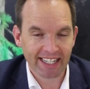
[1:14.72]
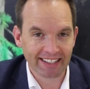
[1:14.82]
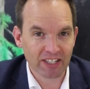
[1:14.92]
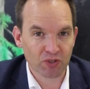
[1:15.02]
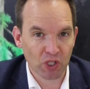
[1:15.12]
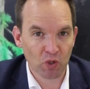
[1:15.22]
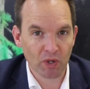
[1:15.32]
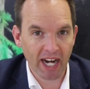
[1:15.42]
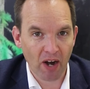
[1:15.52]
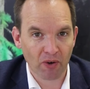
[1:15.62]
electrical
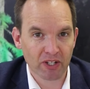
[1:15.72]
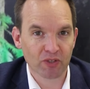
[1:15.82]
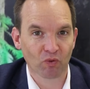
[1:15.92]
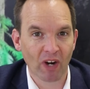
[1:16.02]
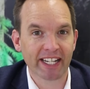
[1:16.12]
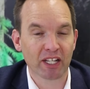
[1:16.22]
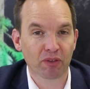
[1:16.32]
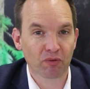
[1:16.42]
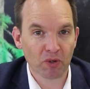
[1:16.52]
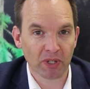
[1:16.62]
current running
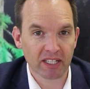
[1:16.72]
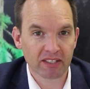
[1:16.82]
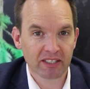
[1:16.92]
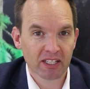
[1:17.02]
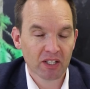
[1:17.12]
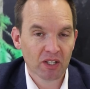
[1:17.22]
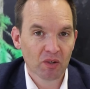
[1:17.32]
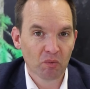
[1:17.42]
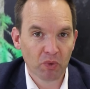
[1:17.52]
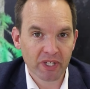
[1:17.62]
through it,
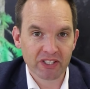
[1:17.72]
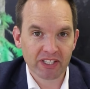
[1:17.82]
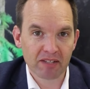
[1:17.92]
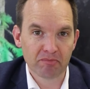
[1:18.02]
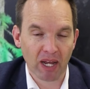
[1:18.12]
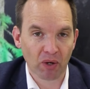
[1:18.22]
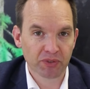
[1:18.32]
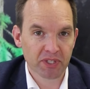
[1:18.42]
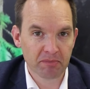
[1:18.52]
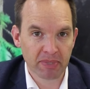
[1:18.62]
which
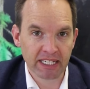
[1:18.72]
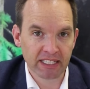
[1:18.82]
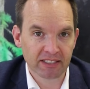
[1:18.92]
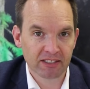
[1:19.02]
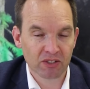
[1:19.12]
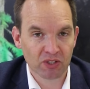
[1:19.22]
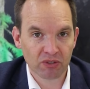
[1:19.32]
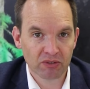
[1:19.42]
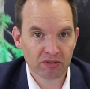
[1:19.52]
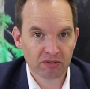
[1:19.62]
compels the bees
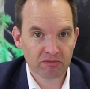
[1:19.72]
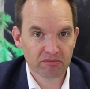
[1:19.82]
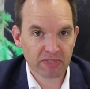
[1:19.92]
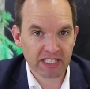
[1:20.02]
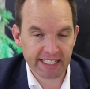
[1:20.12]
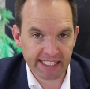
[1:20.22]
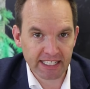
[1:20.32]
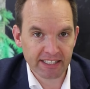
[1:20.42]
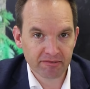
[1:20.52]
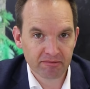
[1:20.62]
to
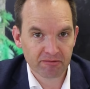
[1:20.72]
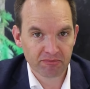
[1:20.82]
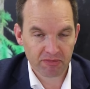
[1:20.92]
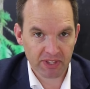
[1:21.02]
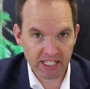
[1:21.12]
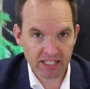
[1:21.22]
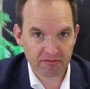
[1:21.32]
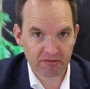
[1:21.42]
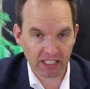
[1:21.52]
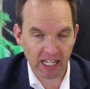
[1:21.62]
sting the
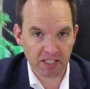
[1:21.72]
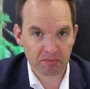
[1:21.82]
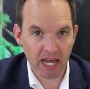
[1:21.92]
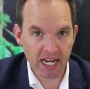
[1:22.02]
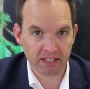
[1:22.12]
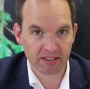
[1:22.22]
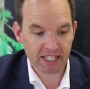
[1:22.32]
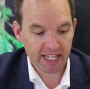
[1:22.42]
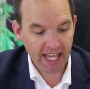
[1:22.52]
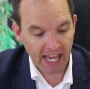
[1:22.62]
glass pane.
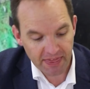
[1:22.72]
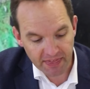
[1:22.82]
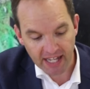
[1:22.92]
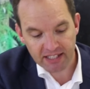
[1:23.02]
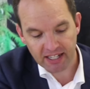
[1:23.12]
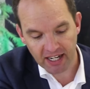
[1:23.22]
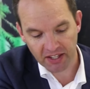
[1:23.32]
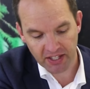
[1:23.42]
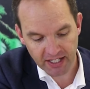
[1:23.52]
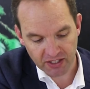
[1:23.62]
And that's
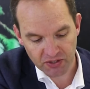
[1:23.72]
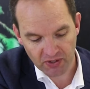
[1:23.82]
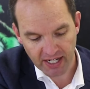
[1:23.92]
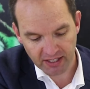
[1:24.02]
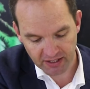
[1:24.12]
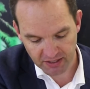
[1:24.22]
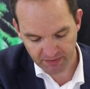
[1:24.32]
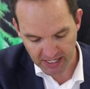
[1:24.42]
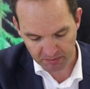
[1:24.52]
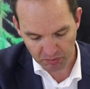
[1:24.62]
how they extract this
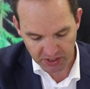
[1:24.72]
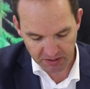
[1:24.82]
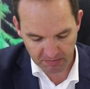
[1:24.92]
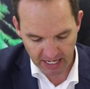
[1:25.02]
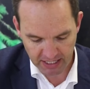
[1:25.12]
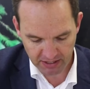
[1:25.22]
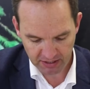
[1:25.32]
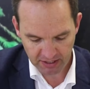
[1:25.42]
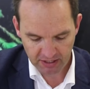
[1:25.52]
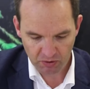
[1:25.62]
venom, which is made
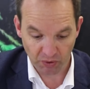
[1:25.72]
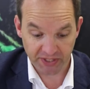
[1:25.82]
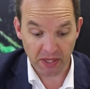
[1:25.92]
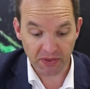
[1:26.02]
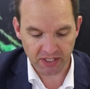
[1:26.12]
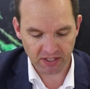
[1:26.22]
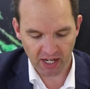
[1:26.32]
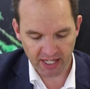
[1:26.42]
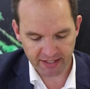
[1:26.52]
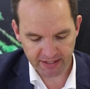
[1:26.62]
or
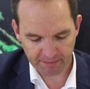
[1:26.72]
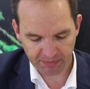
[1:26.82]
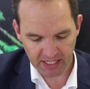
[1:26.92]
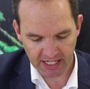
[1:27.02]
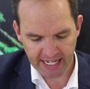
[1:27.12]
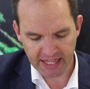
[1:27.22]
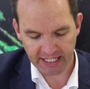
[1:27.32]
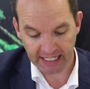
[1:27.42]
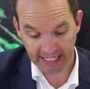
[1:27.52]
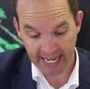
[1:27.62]
synthesized in
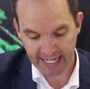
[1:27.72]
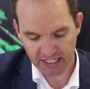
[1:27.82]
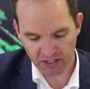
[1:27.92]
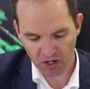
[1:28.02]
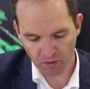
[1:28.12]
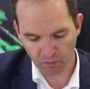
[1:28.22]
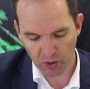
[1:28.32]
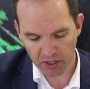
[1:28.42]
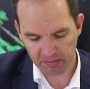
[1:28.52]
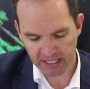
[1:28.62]
the glands of
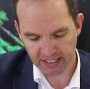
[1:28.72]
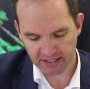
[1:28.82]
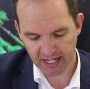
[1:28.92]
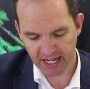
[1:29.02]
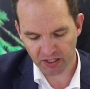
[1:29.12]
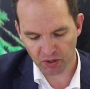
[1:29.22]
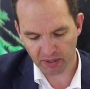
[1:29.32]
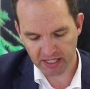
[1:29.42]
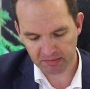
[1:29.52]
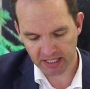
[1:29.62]
worker bees and
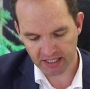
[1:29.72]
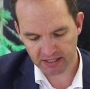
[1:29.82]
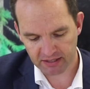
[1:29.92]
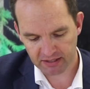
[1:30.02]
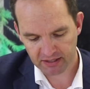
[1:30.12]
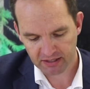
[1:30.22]
queen bees.